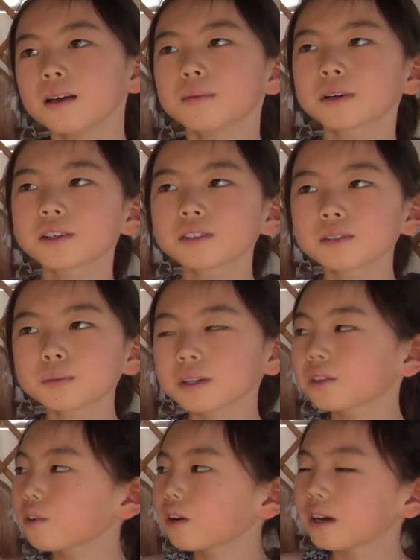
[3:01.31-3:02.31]
because we
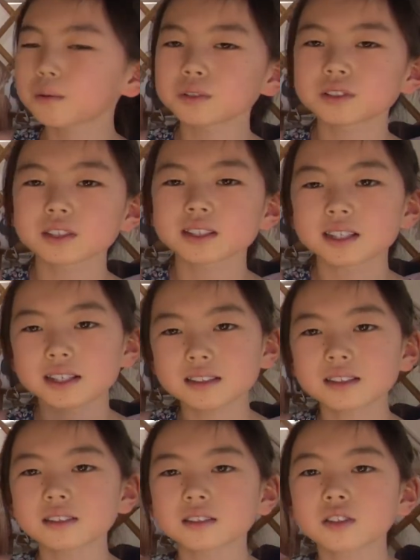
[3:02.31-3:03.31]
thought it was just
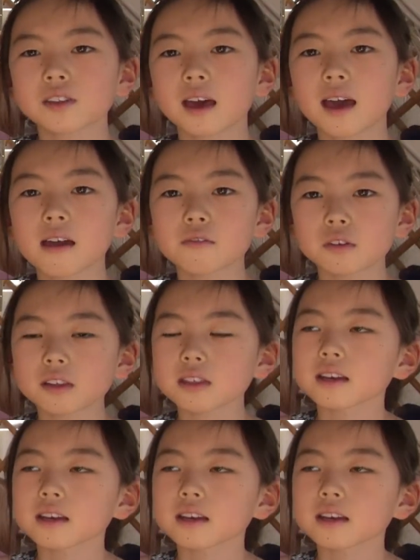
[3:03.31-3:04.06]
easier so that everything